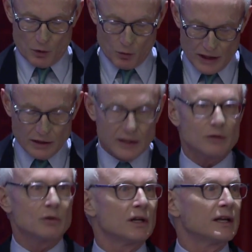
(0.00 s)
We
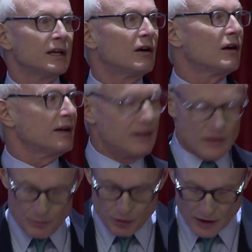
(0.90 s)
literally are
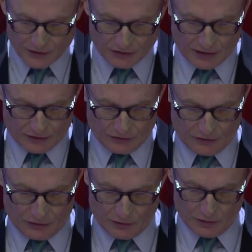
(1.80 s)
in the
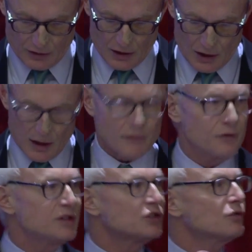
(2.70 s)
process of
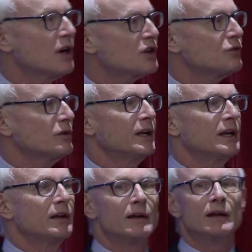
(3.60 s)

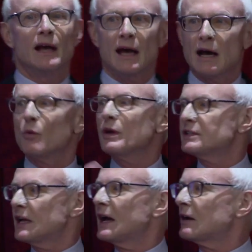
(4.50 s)
restructuring how we
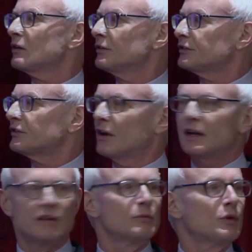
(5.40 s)
tackle
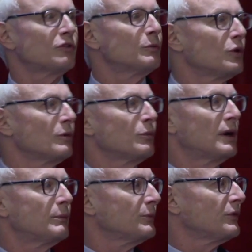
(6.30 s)
society's most important
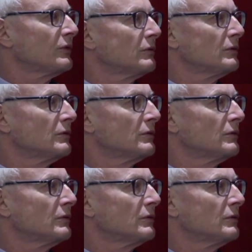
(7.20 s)
problems.